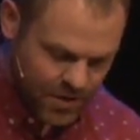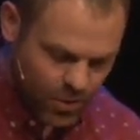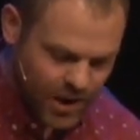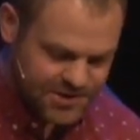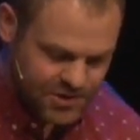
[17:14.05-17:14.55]

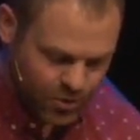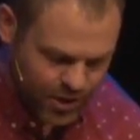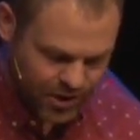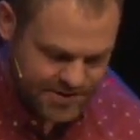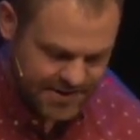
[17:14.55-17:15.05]
Watch your
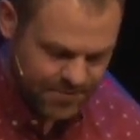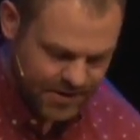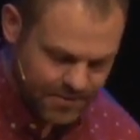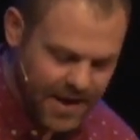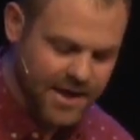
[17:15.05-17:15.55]
words, they
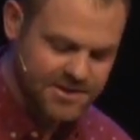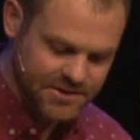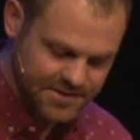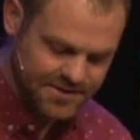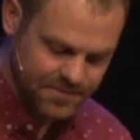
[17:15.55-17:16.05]
become
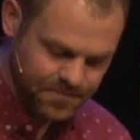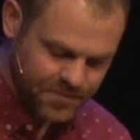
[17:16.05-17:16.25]
actions.